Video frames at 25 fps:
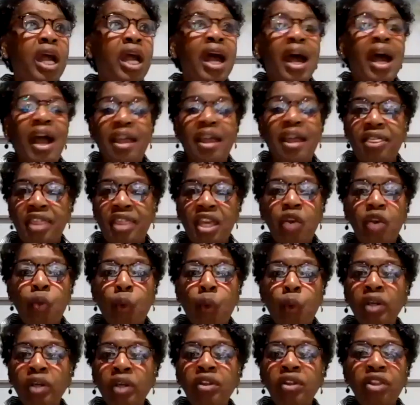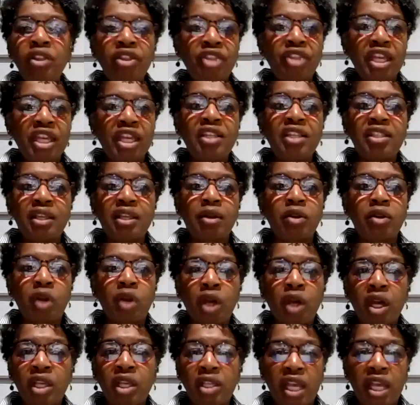I think one of the things that
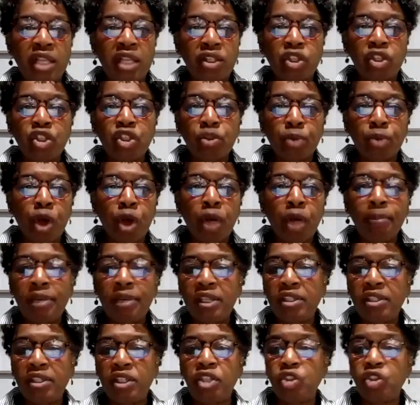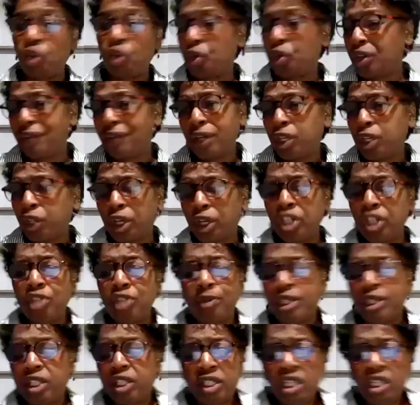as a small business or even a large business,